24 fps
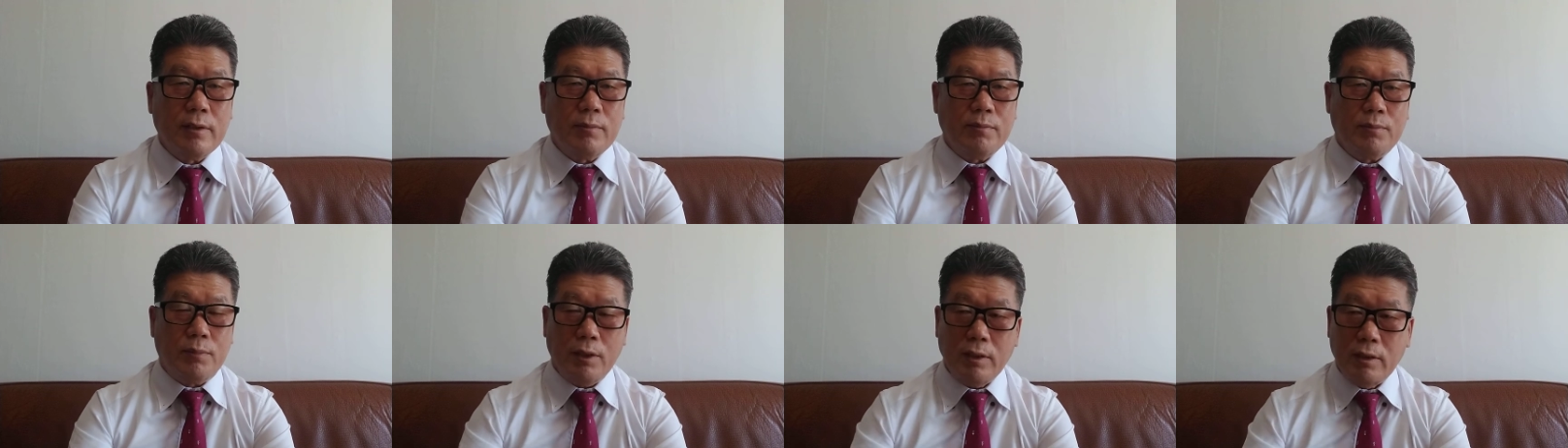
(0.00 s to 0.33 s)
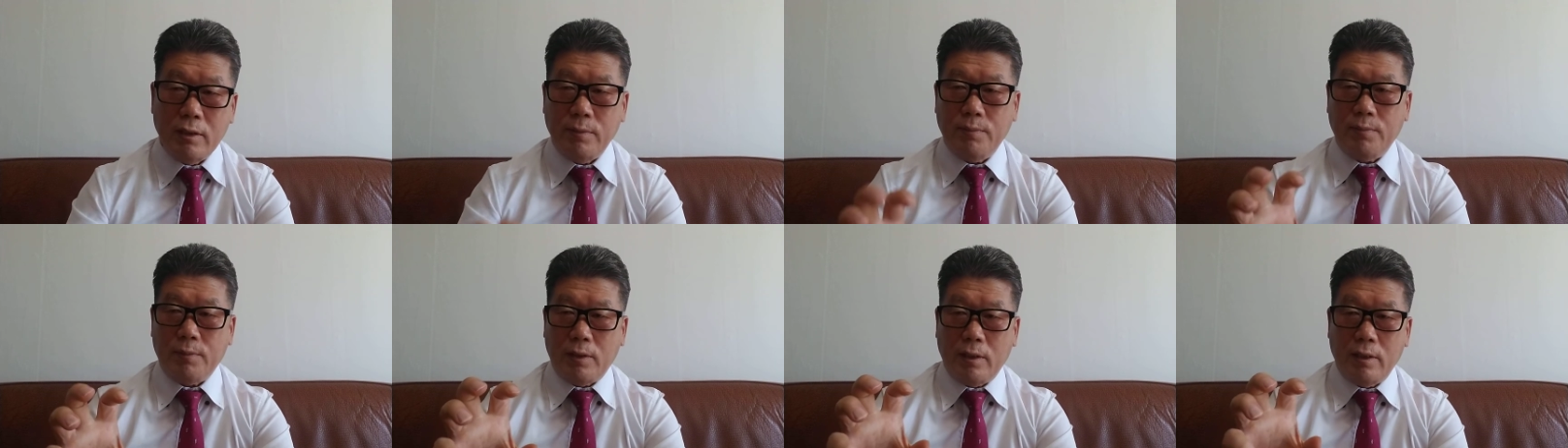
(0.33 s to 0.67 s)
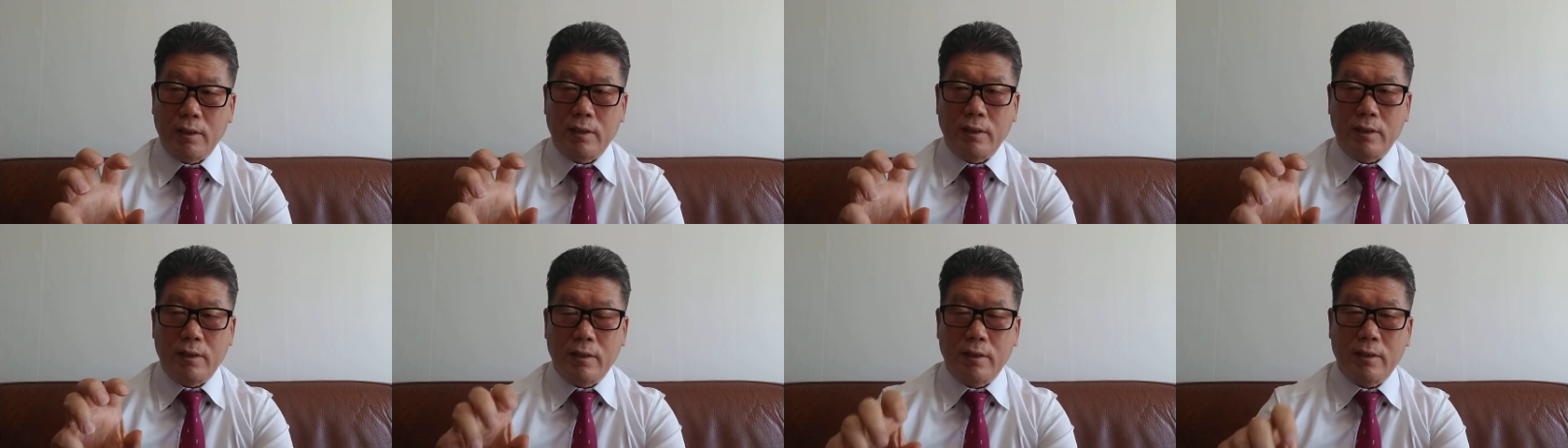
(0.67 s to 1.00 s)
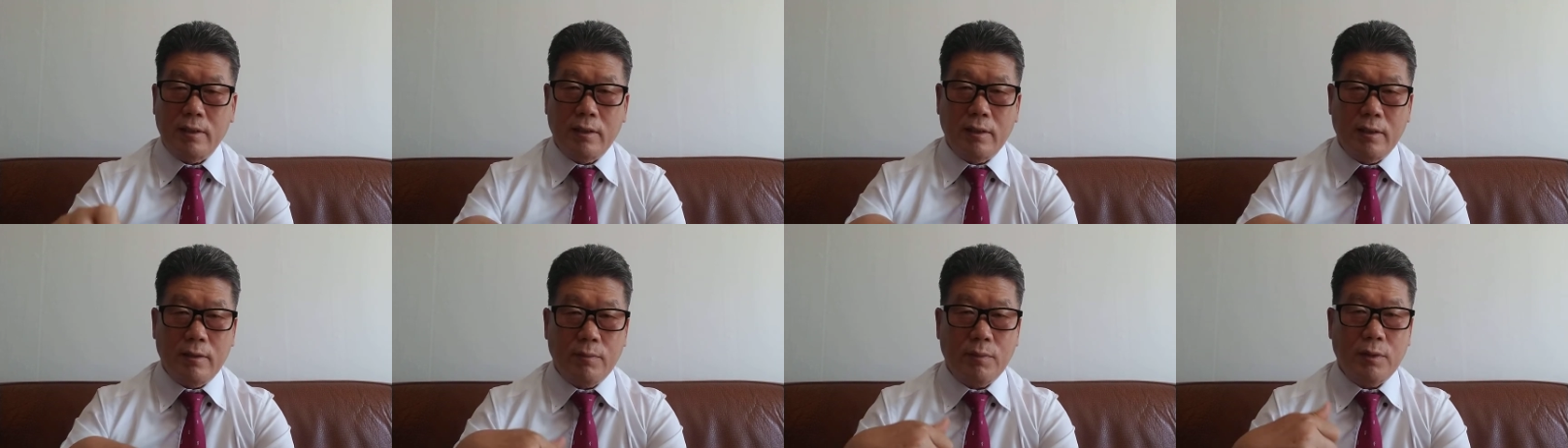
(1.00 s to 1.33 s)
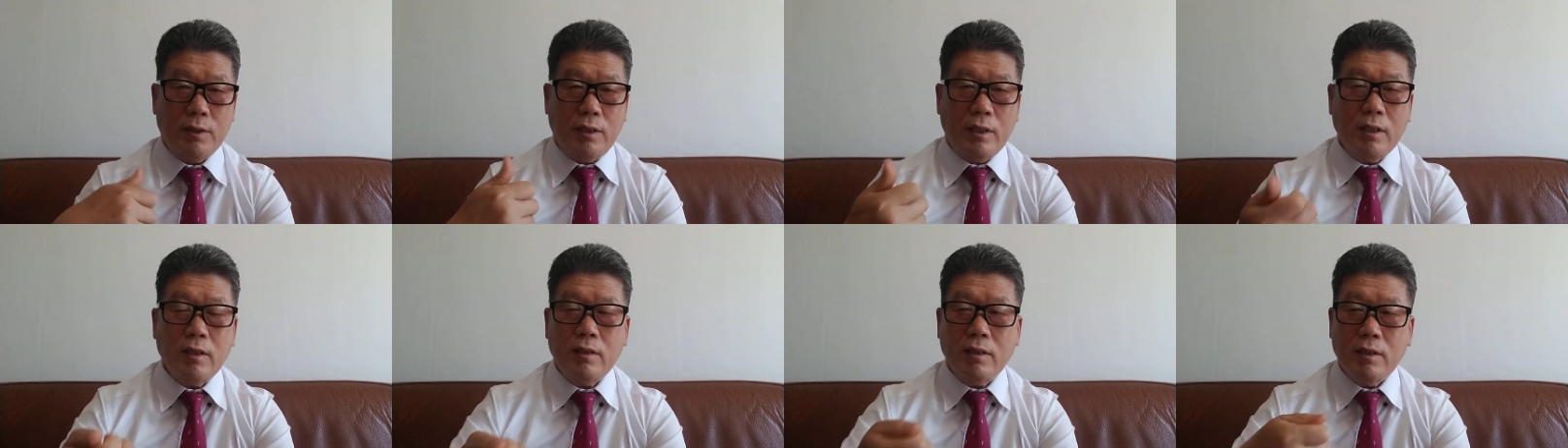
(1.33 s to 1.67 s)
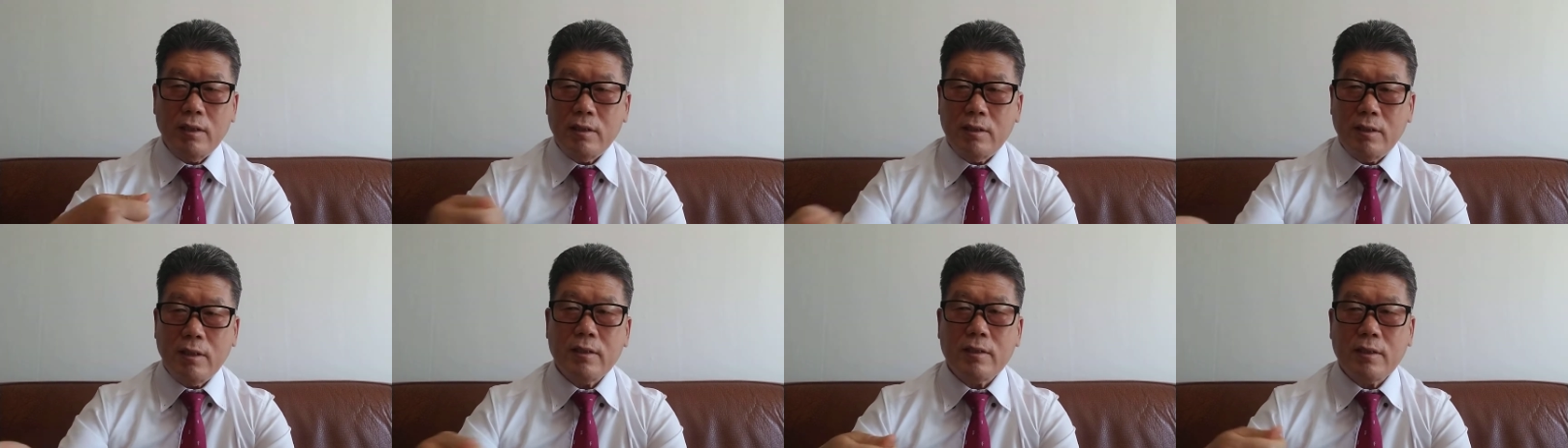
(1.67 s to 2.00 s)
Principal, but
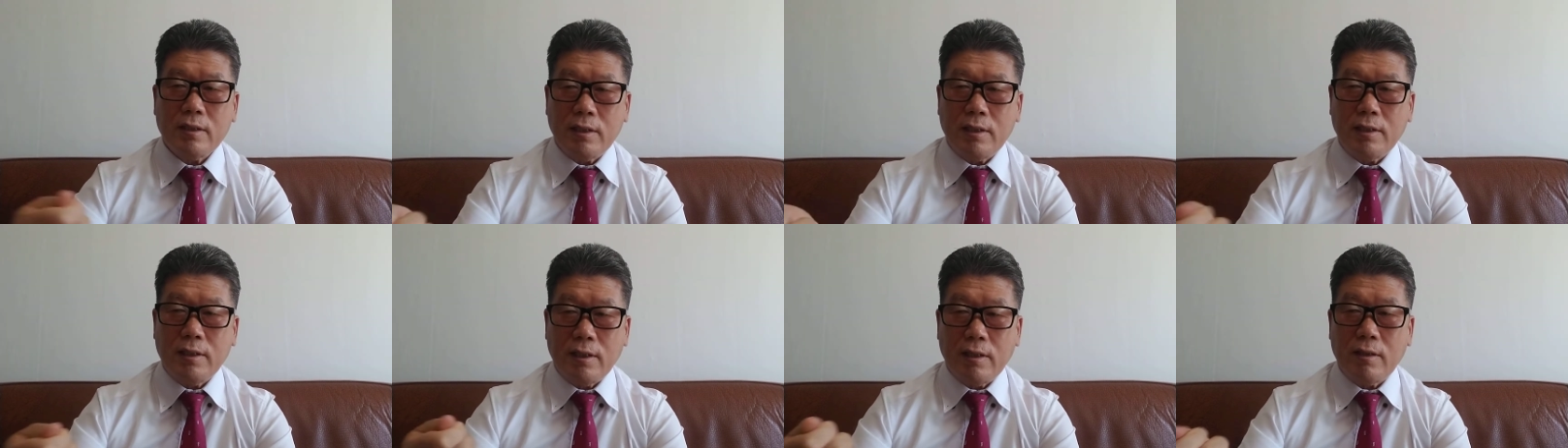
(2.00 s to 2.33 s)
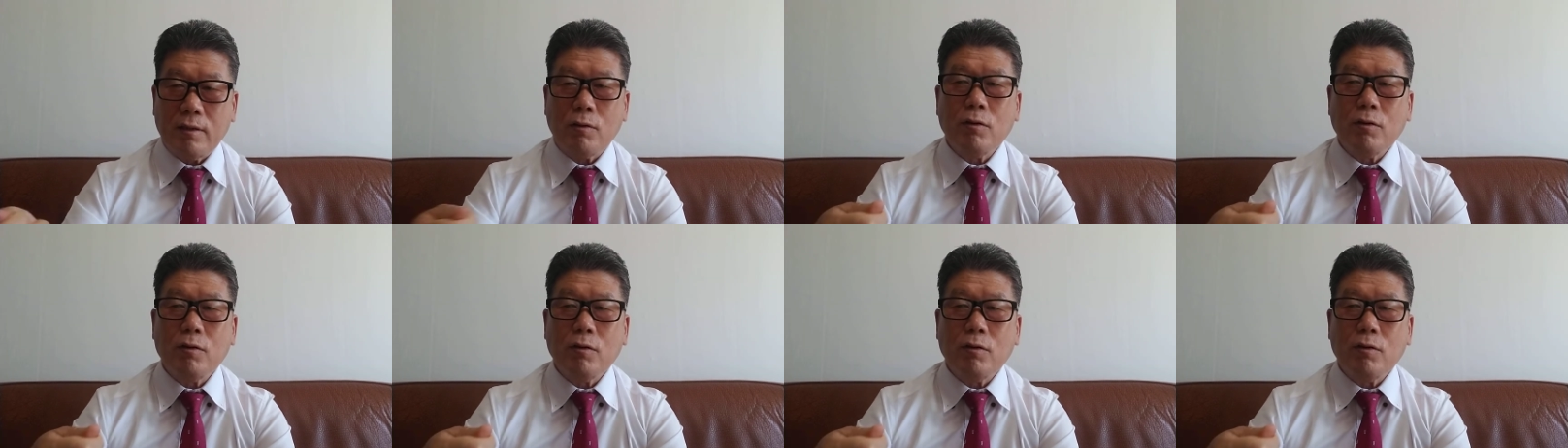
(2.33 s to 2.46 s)
interest is the